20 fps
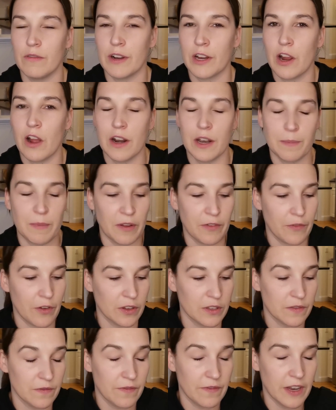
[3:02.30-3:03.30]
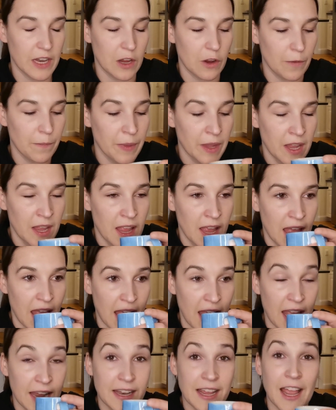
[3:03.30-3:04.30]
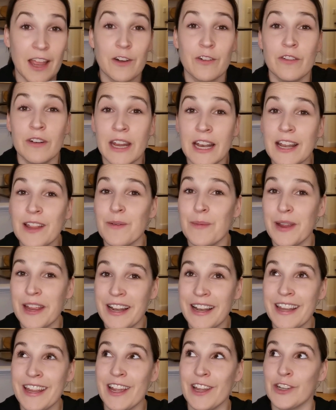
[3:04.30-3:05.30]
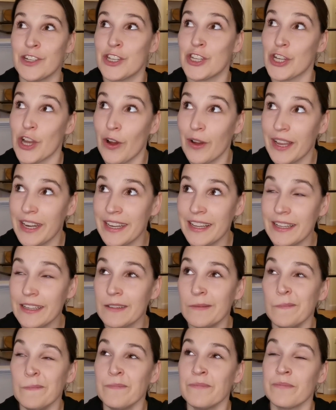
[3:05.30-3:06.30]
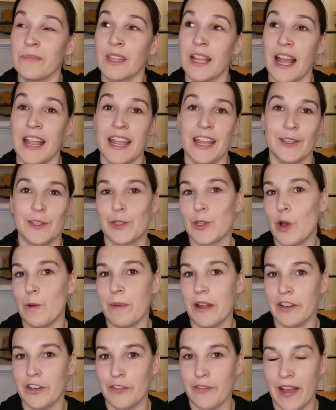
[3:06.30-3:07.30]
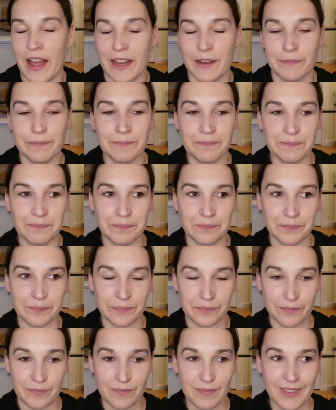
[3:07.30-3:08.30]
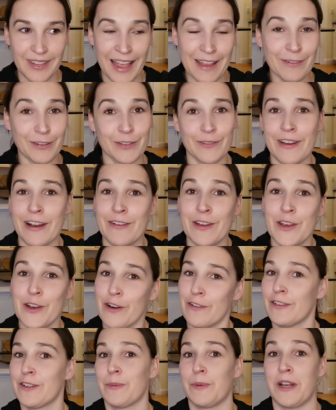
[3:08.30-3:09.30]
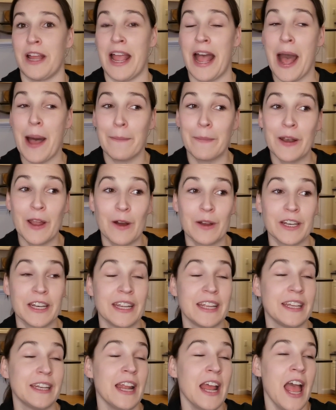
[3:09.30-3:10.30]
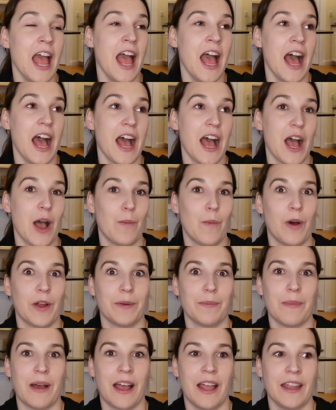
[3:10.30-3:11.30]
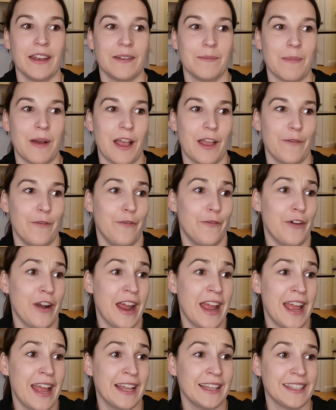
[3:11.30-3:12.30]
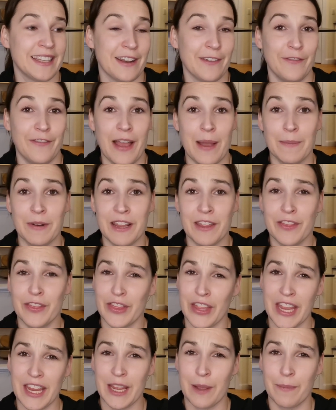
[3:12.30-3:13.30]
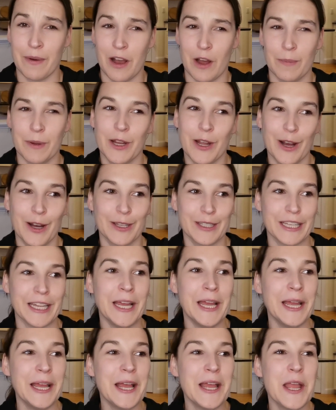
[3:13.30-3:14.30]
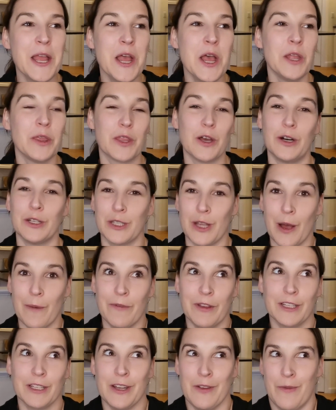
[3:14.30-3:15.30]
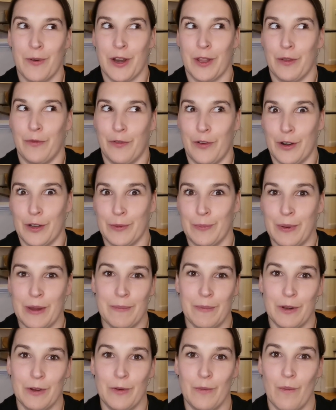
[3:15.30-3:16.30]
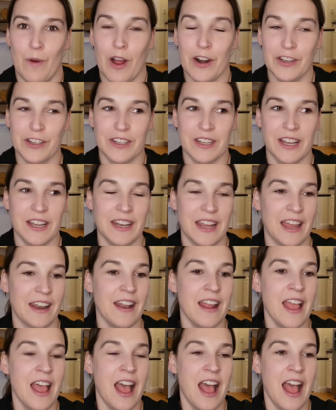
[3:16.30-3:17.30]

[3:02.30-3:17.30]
recorded my first video, and I really enjoyed it. I had so much fun. I was very nervous when I uploaded it, what might my friends and family think about, because those obviously were the first people who watched it, and